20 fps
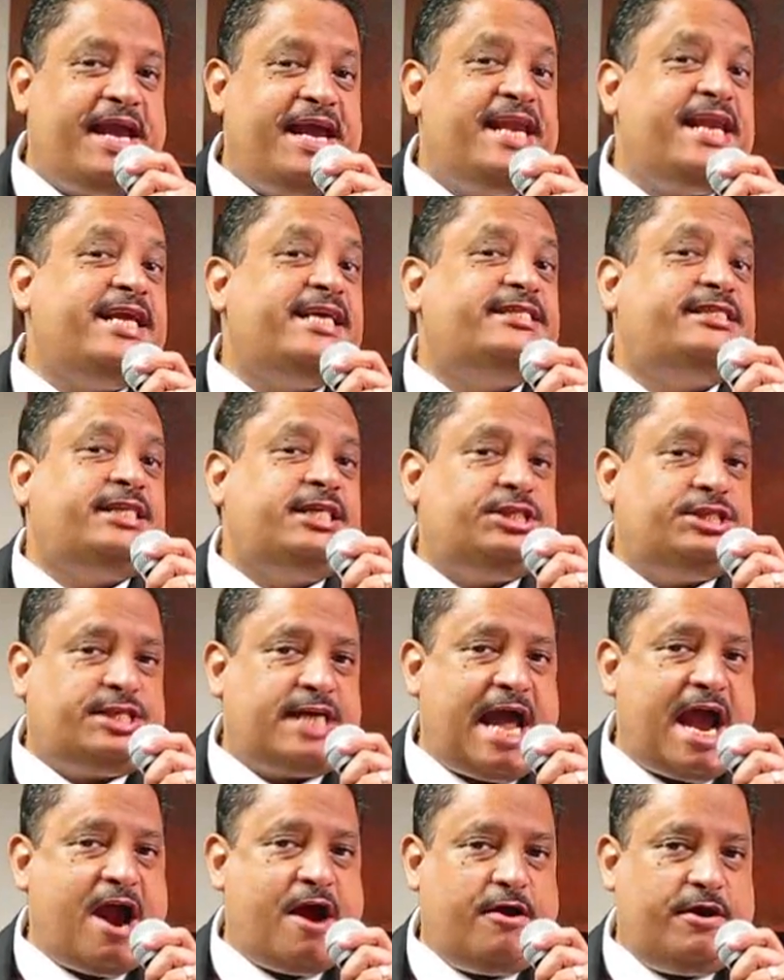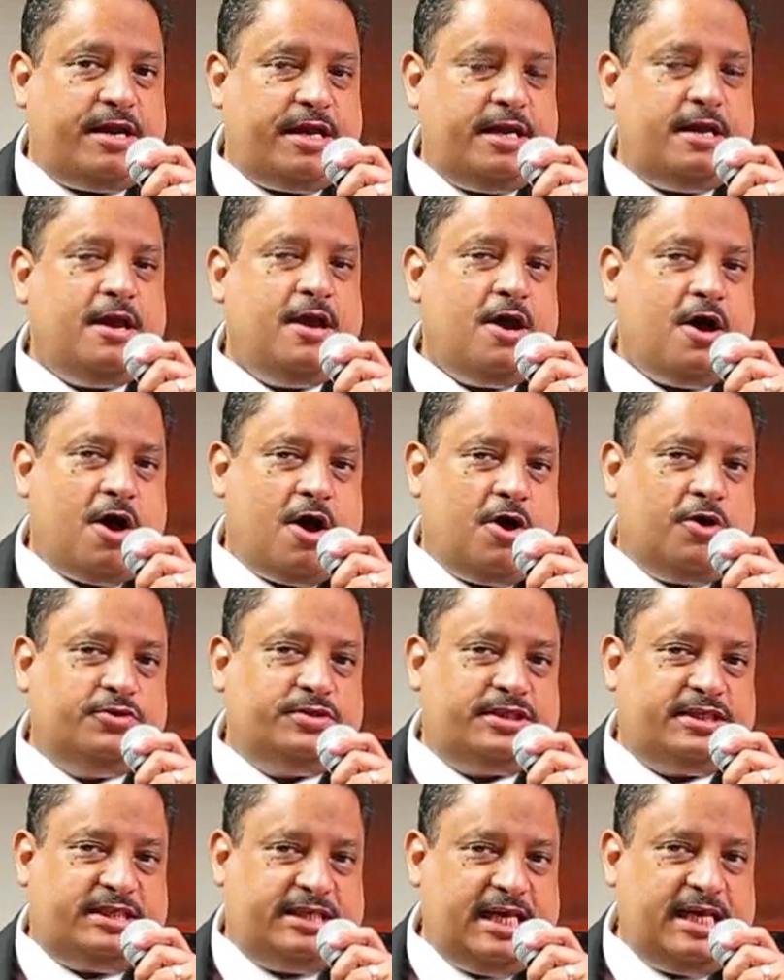in its entirety
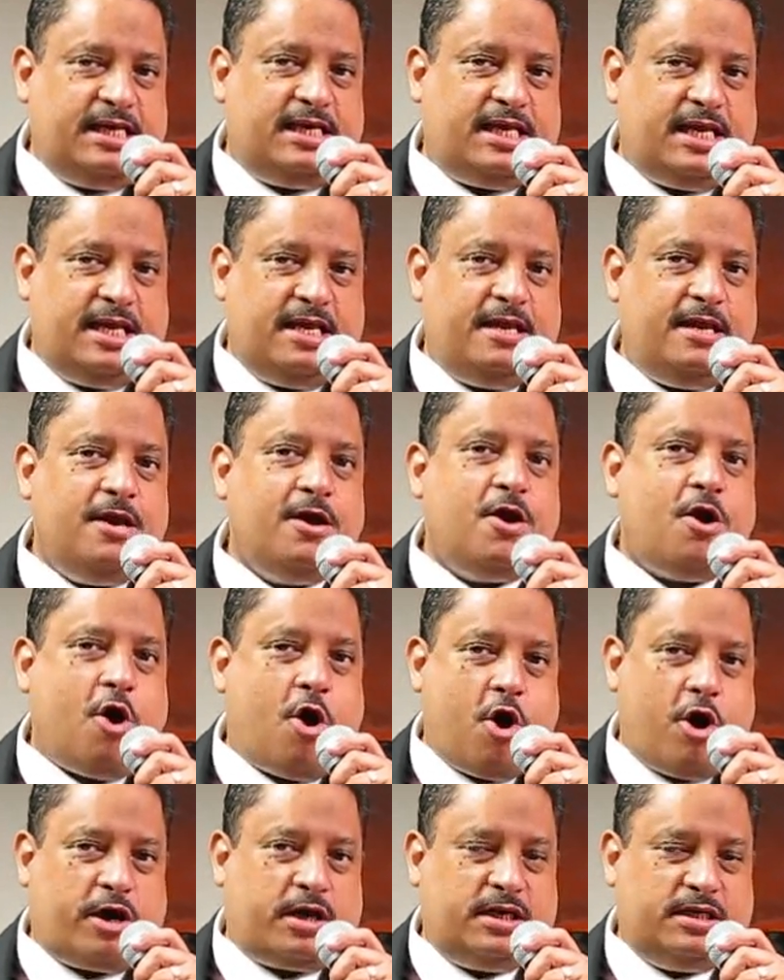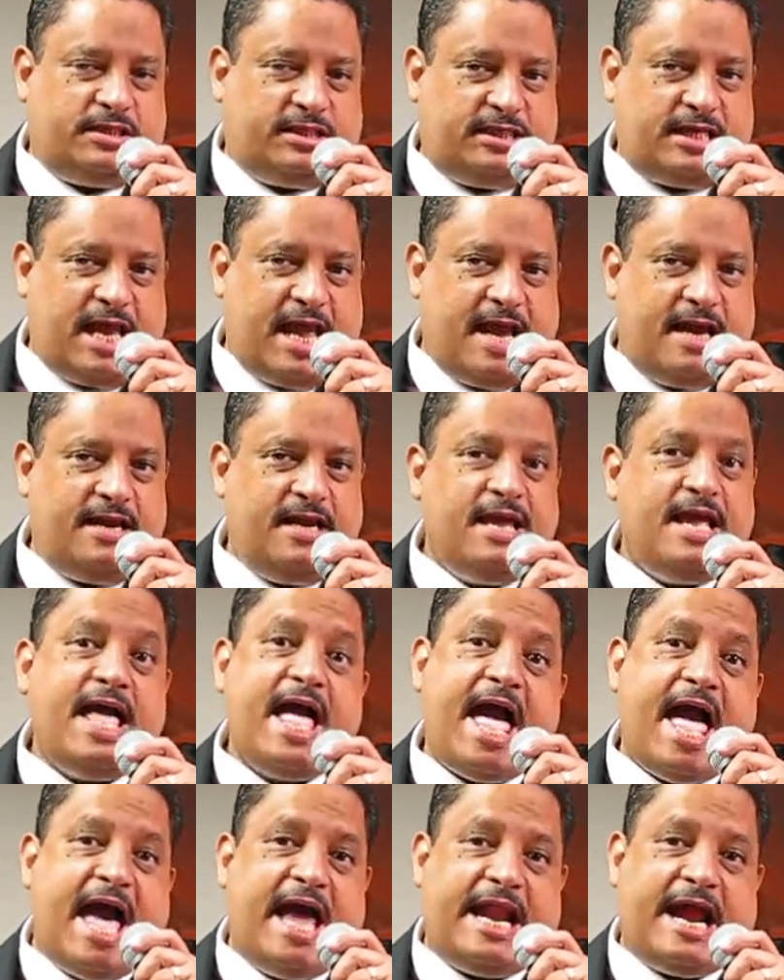on CD or cassette
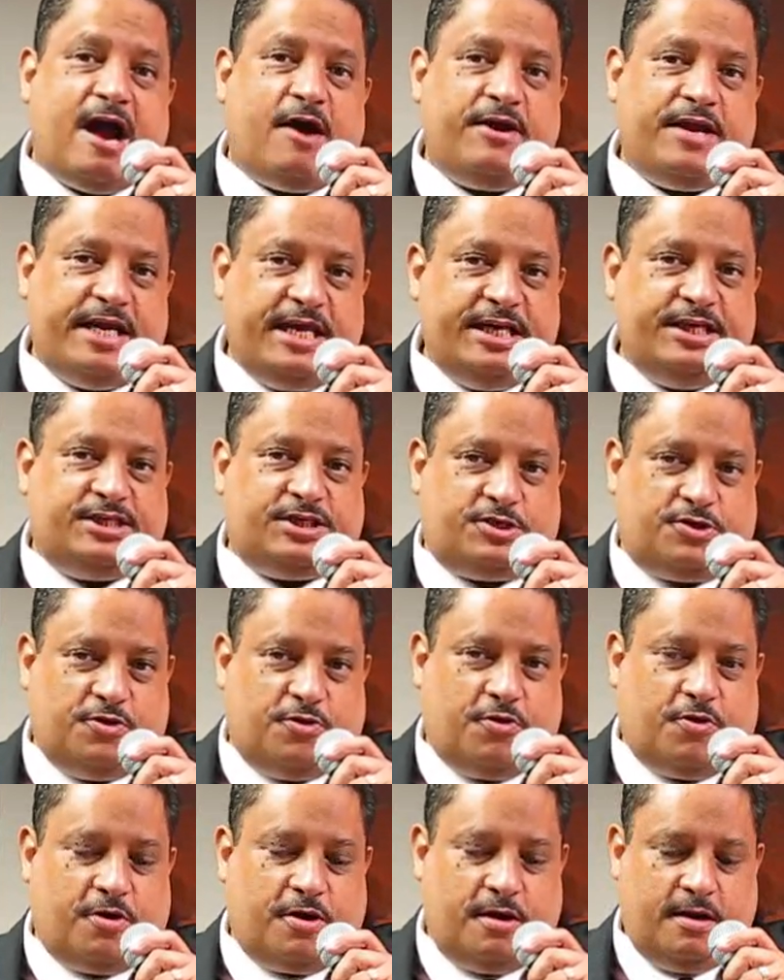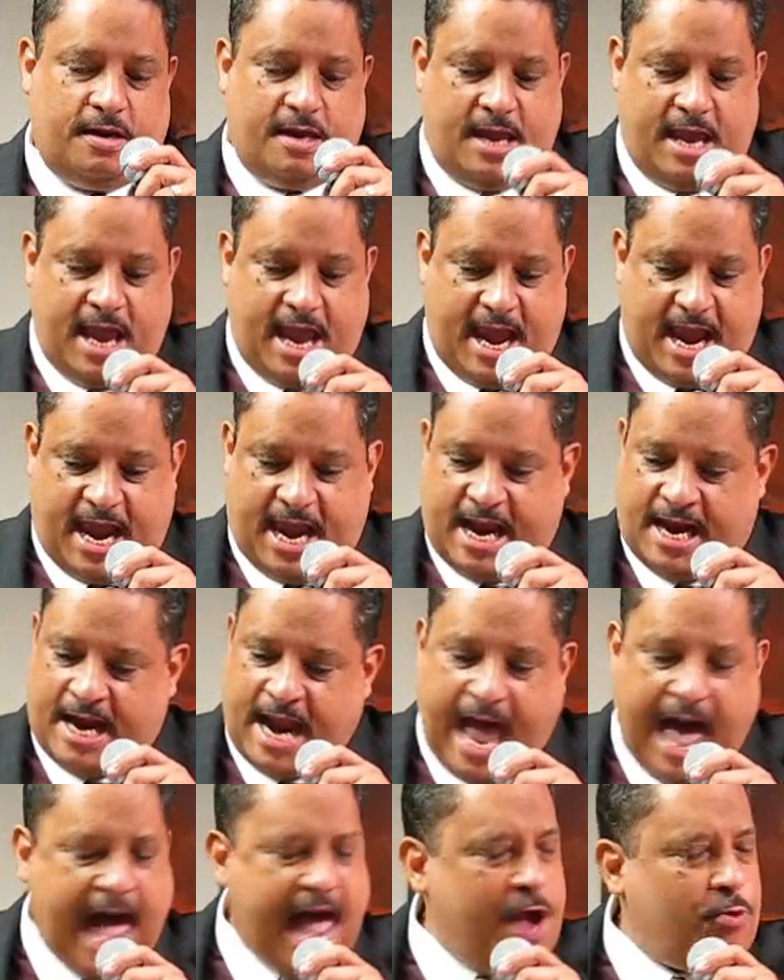at our e-store.
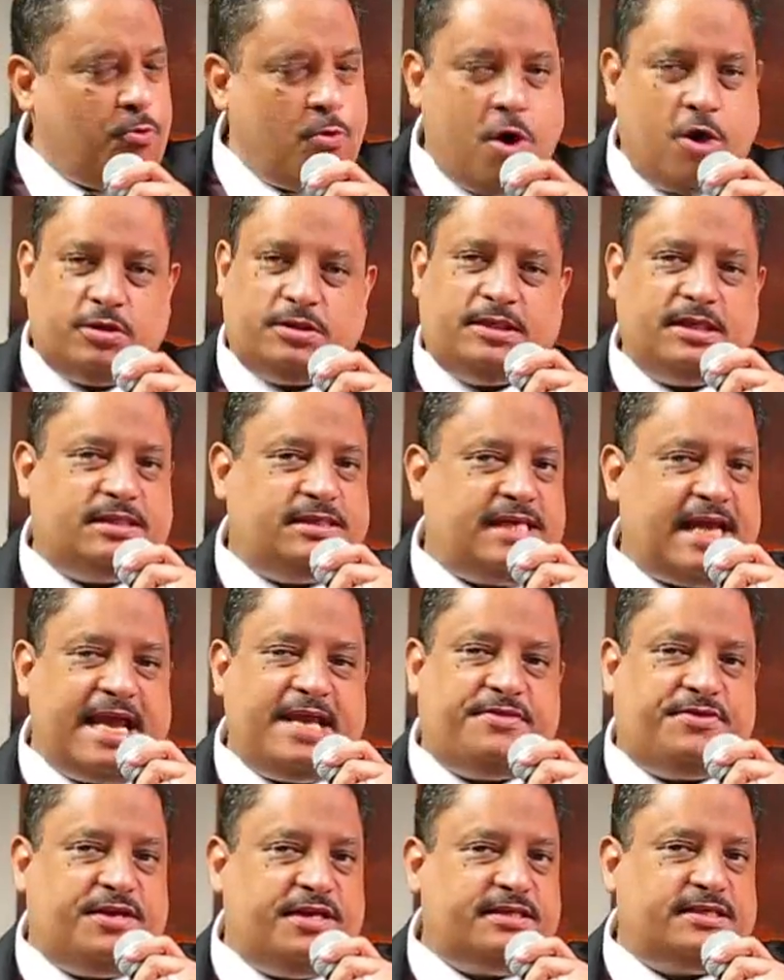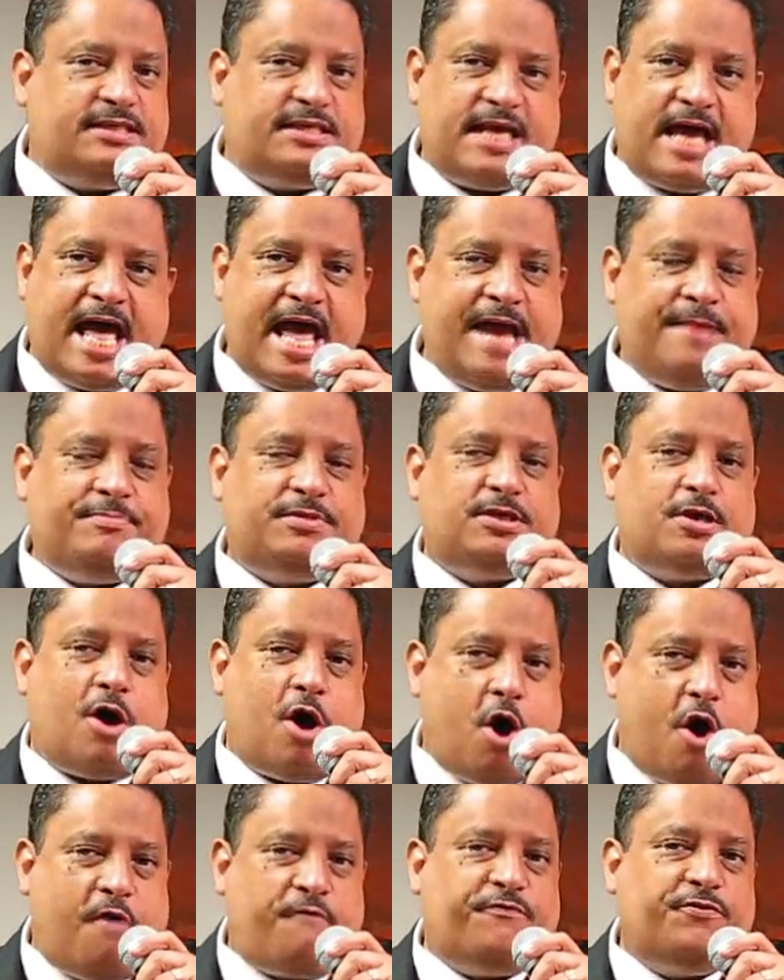And I want to take this time to
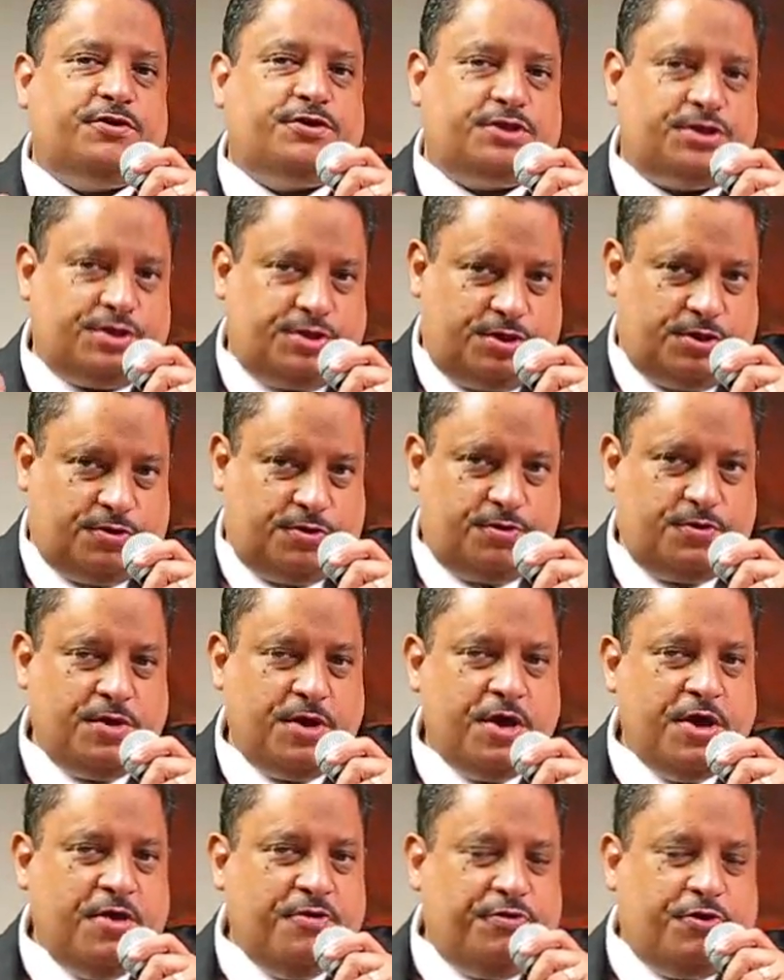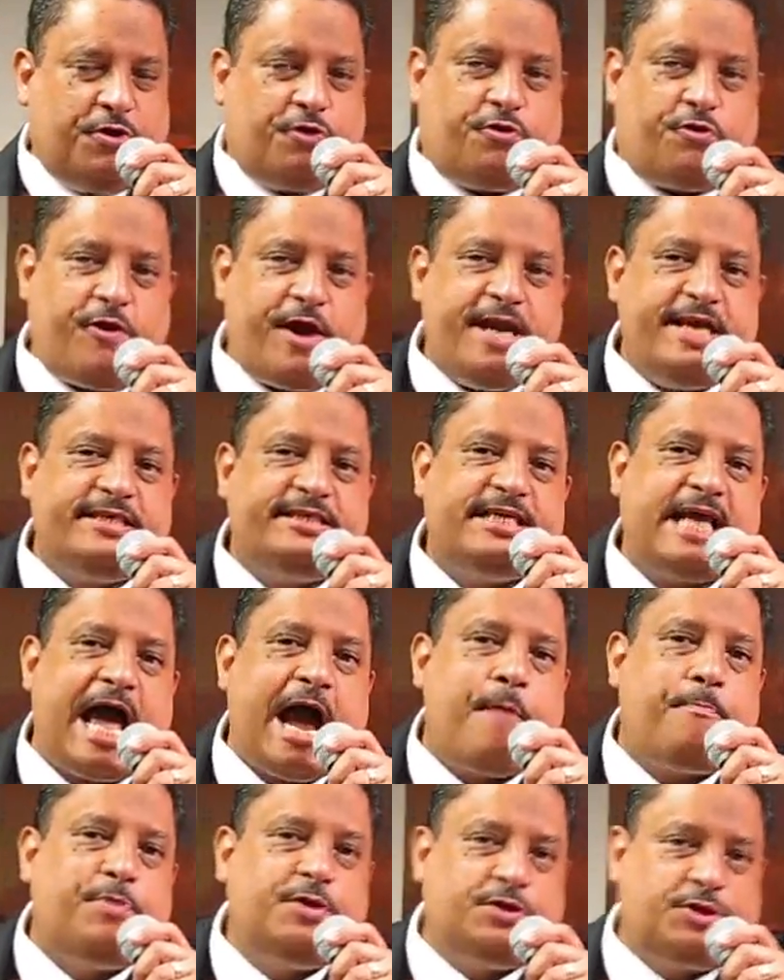offer to you the greatest
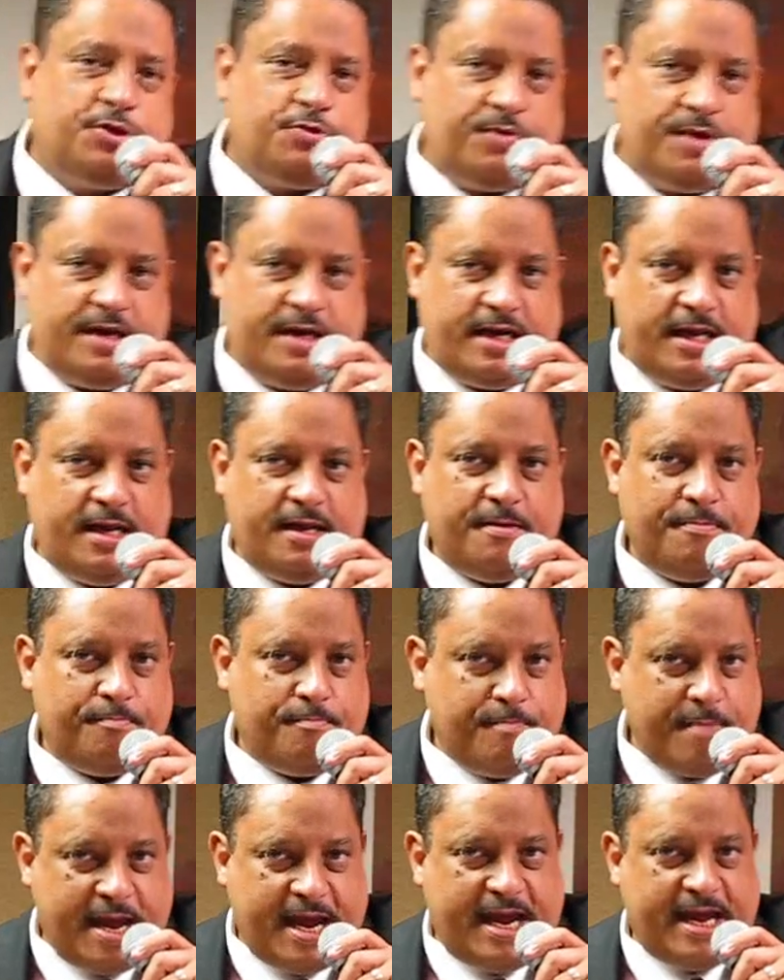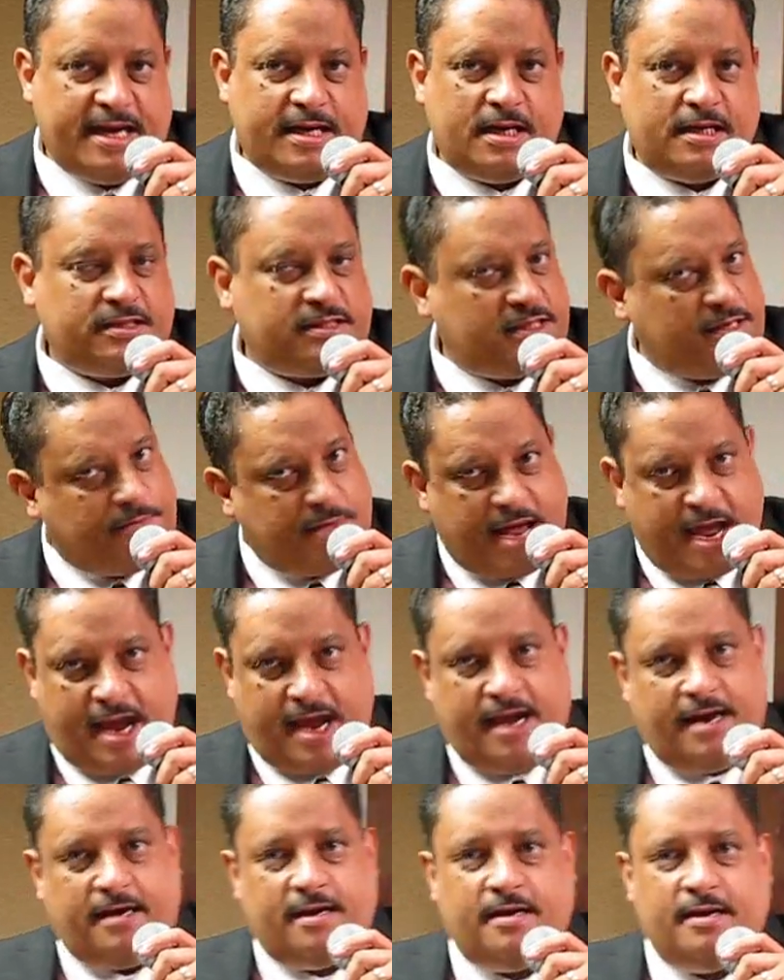opportunity made to
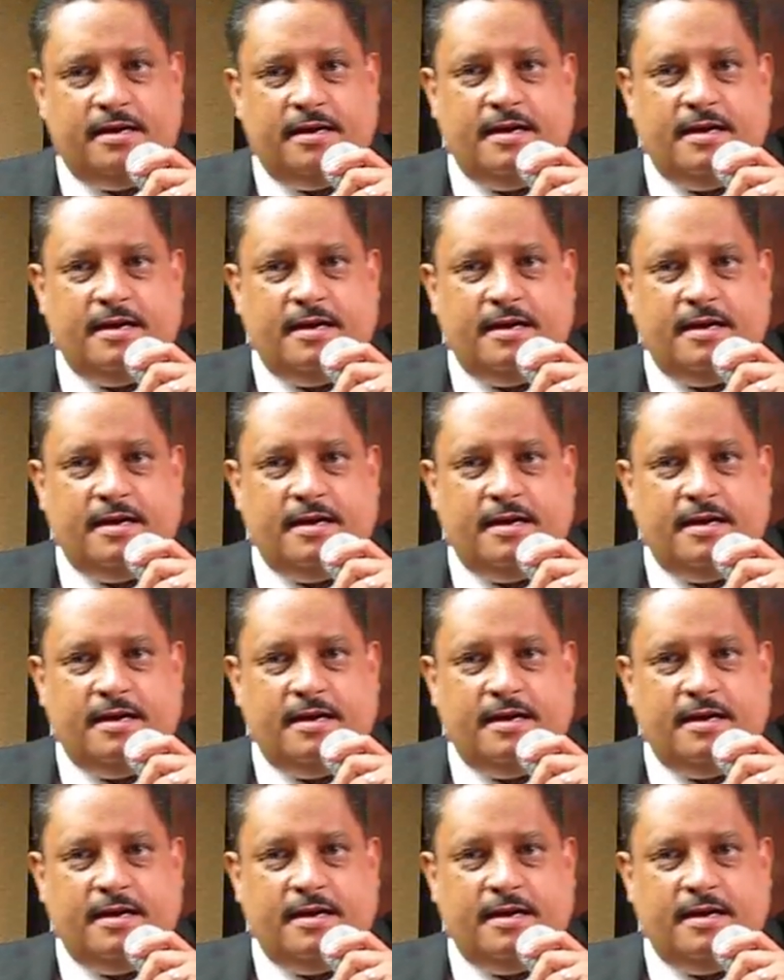man.